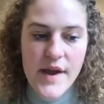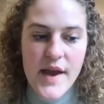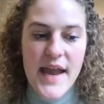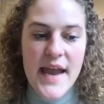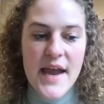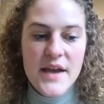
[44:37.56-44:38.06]

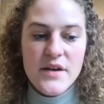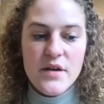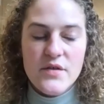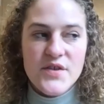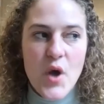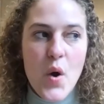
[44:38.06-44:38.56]
And
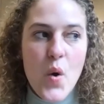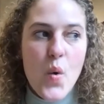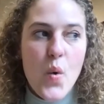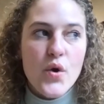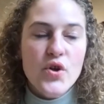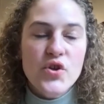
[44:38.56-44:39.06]

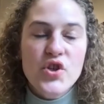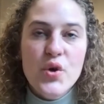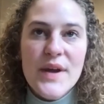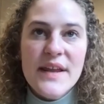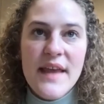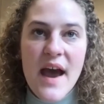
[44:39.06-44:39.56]
so
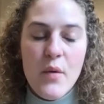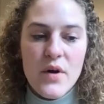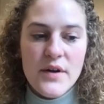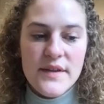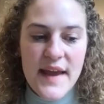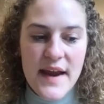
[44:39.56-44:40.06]
doing that
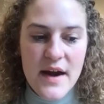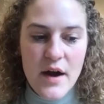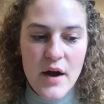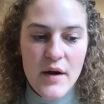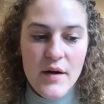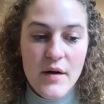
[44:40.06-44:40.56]
work
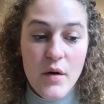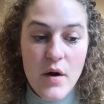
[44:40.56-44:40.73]
there